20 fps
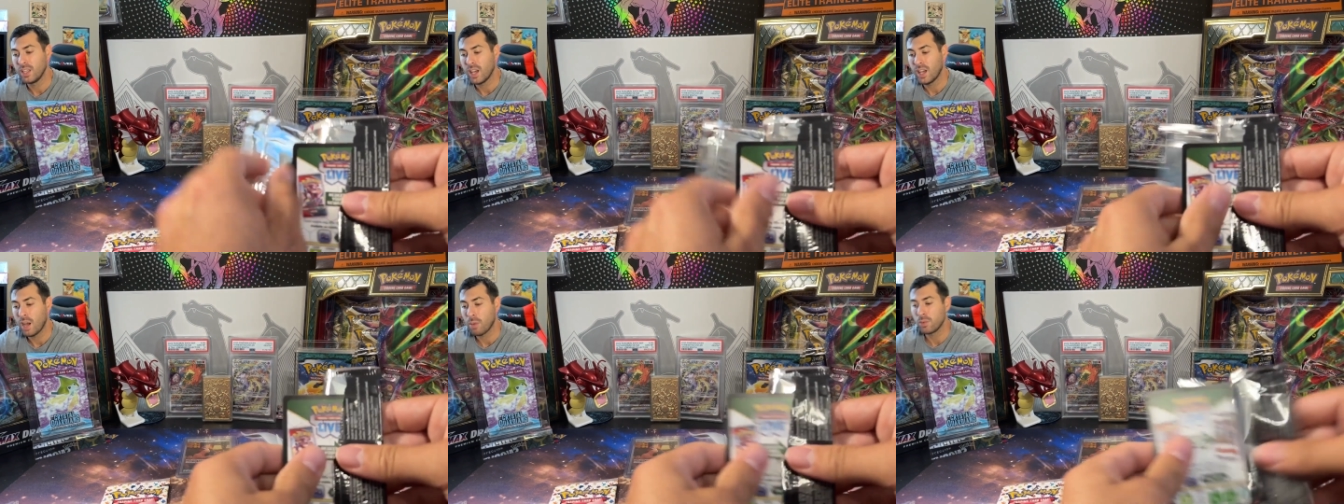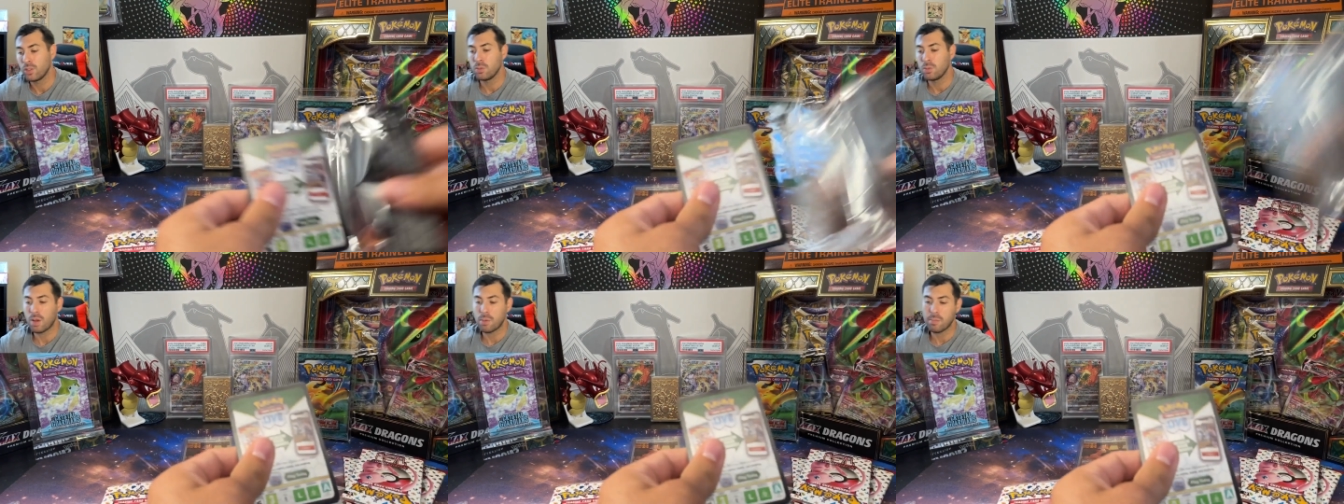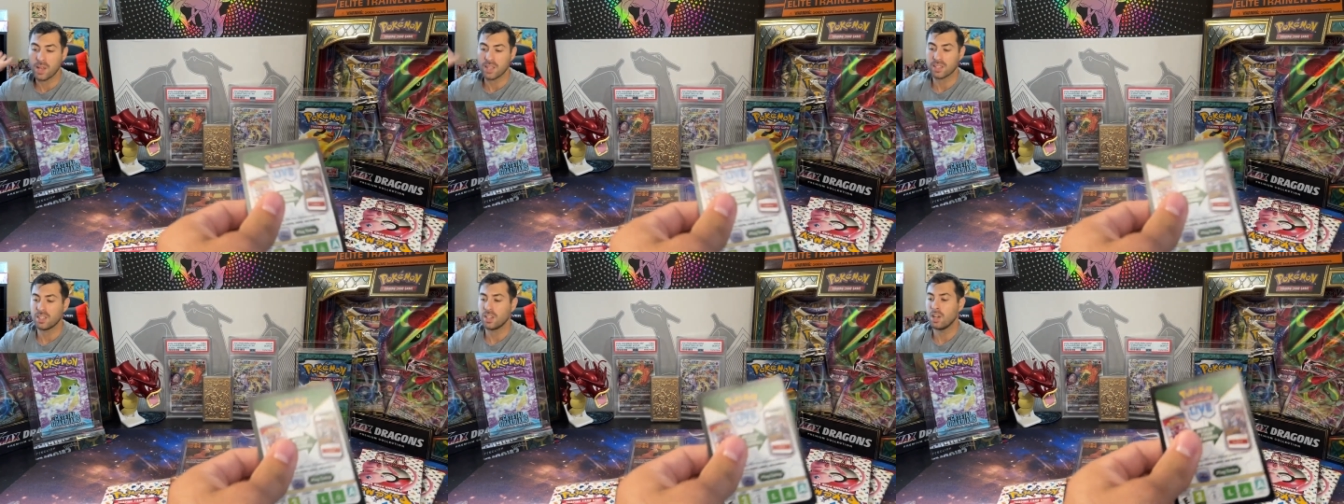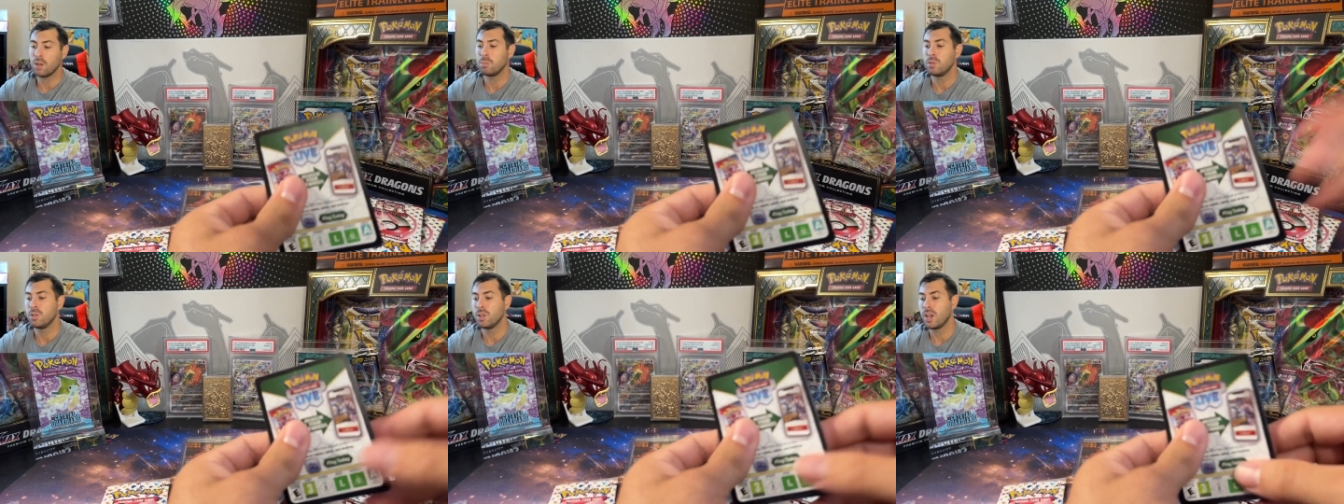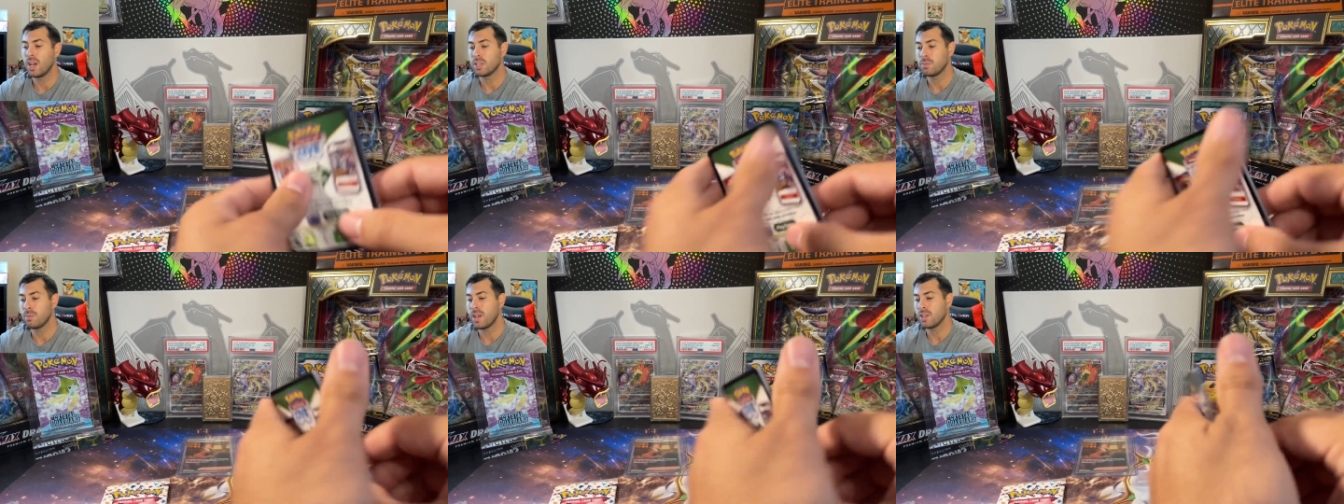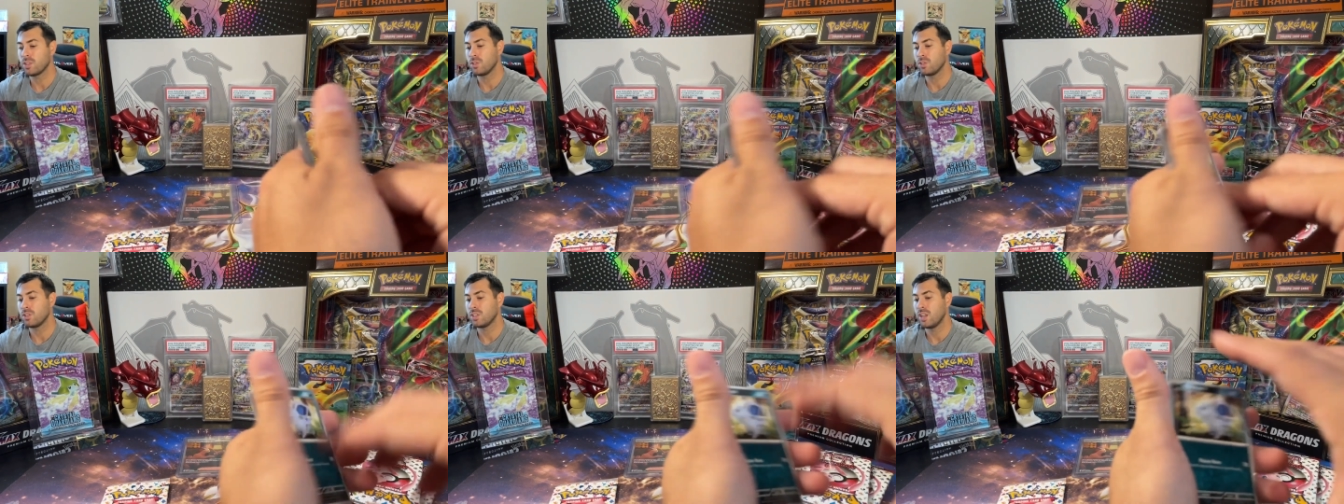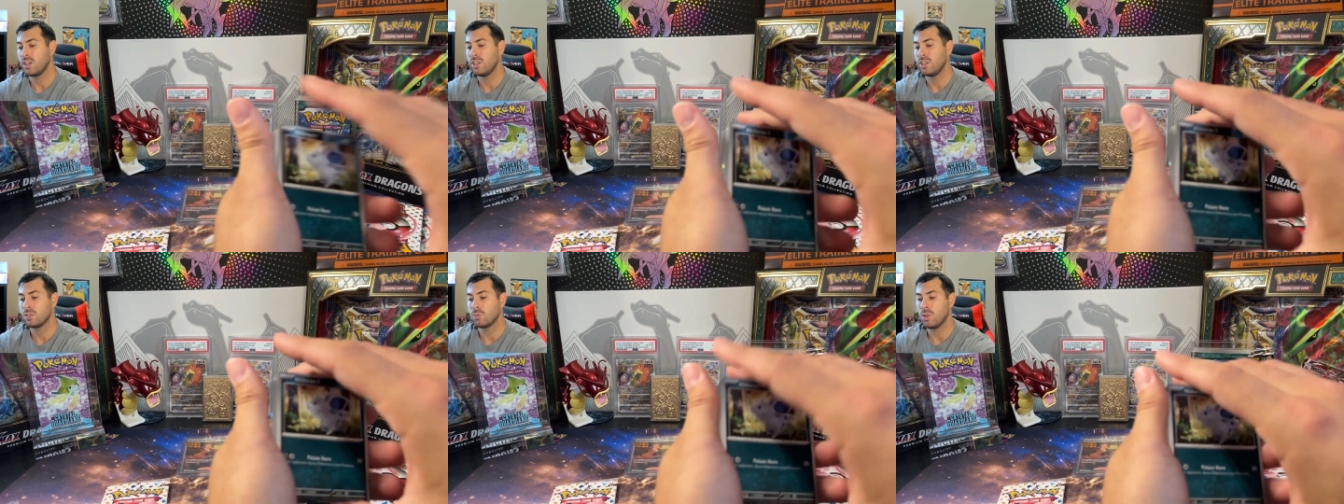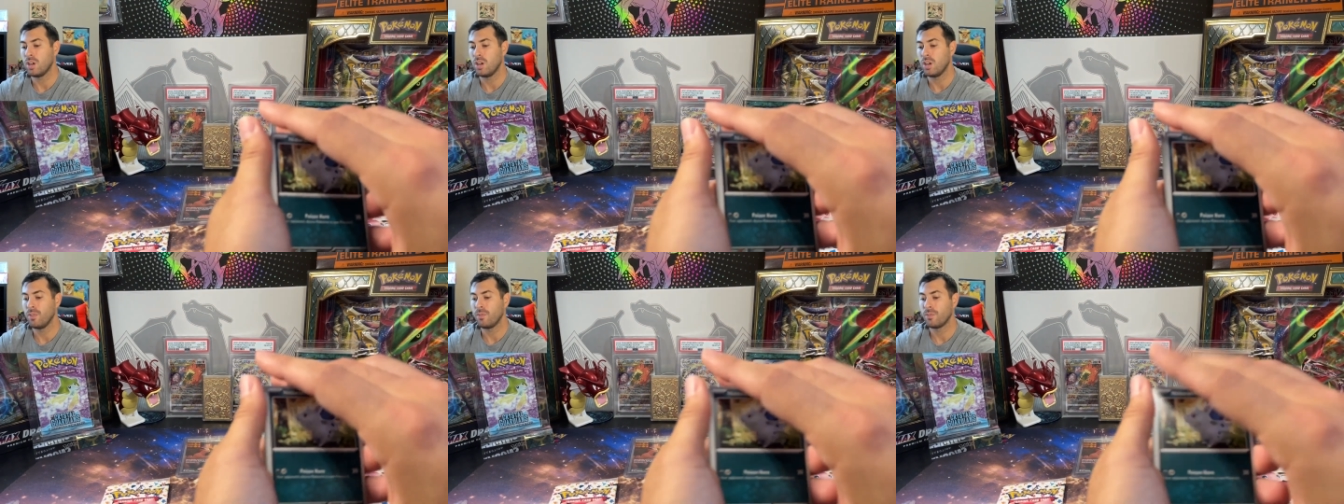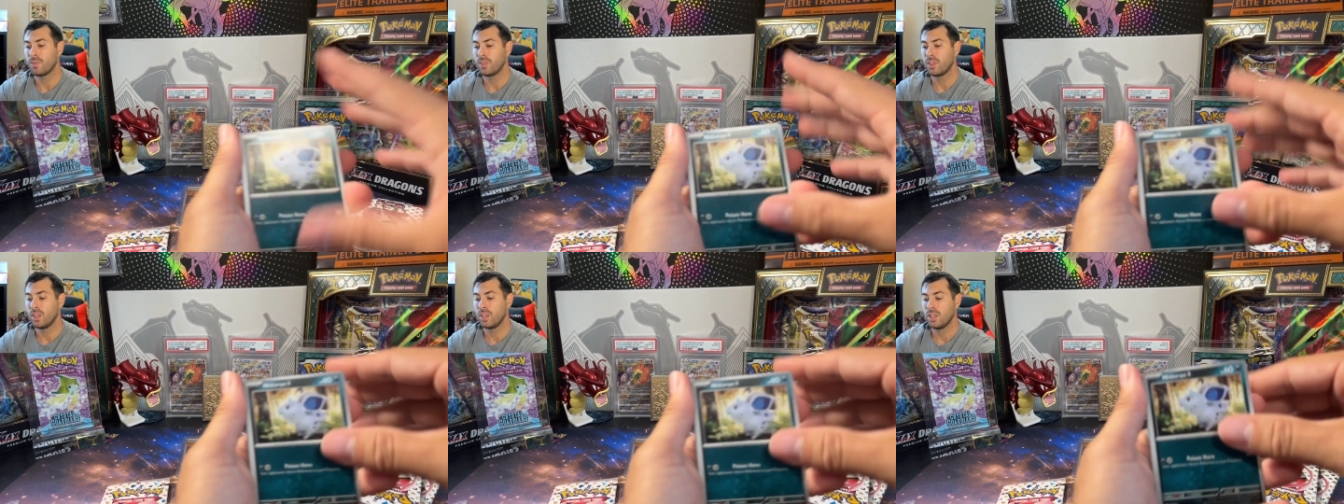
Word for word: I'm going to do my best to help you guys master set it as well.